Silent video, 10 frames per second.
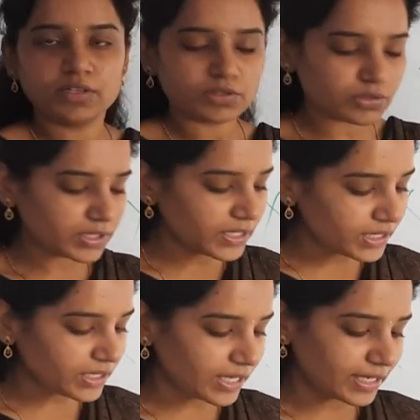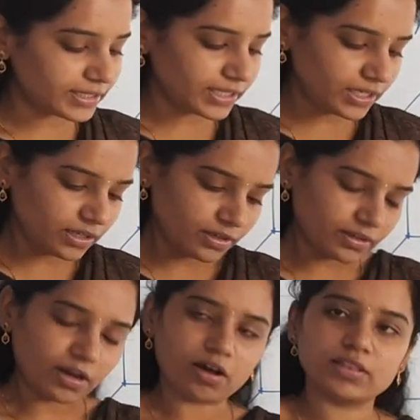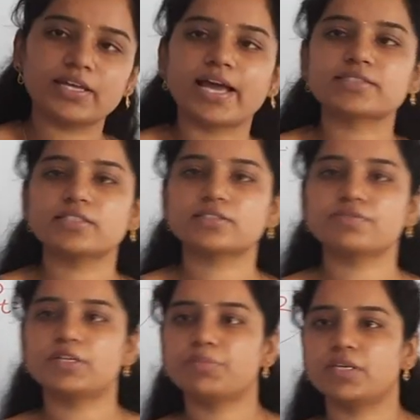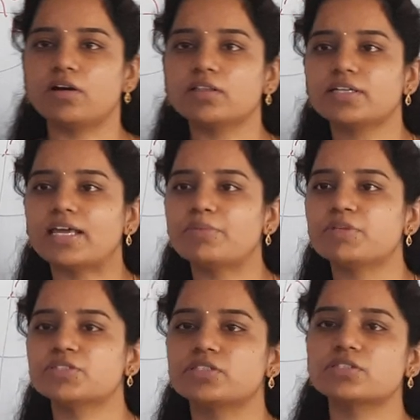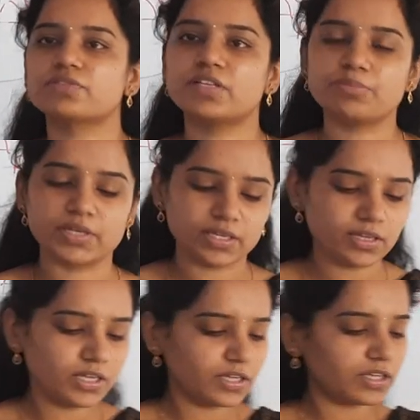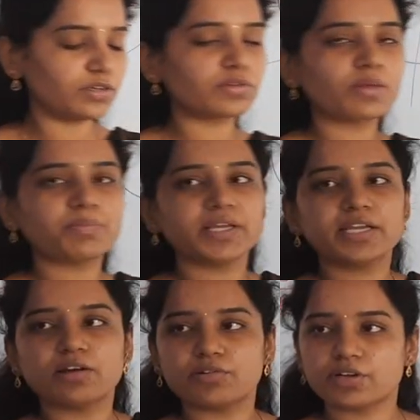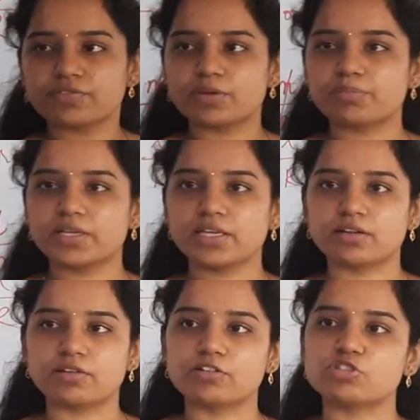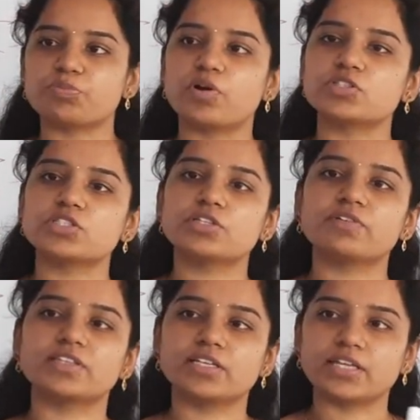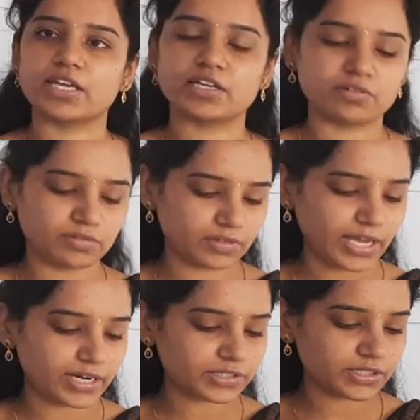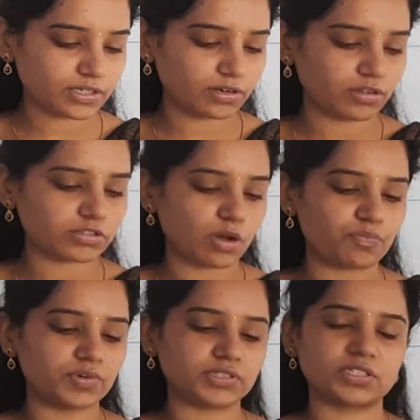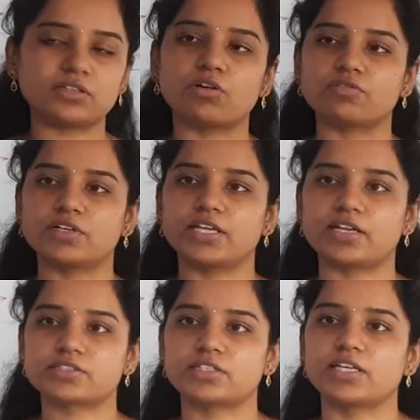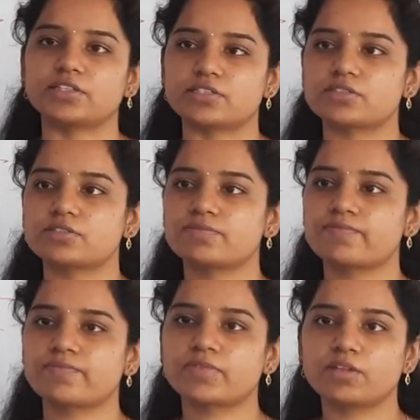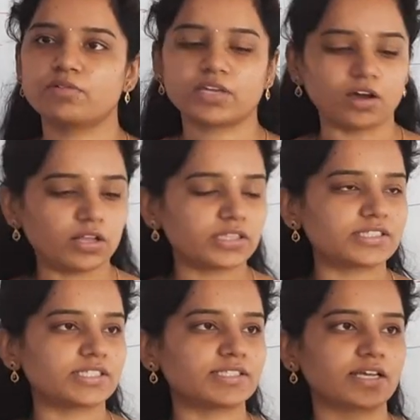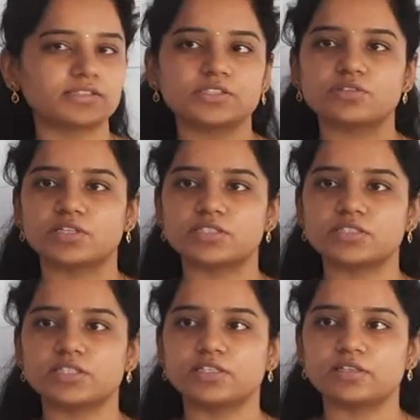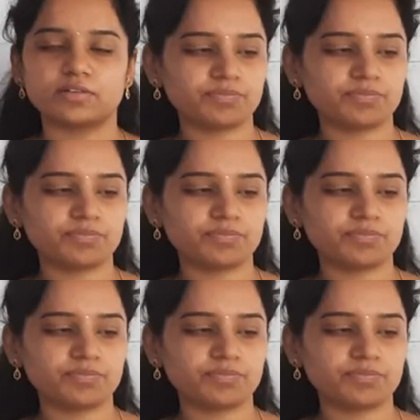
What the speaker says: So, in reality, all the axes will be, all the dimensions will be into the plane, out of the plane, and also positive and then negative direction, and also upwards and downward direction, like this. Okay, all the 6 axes you can see here.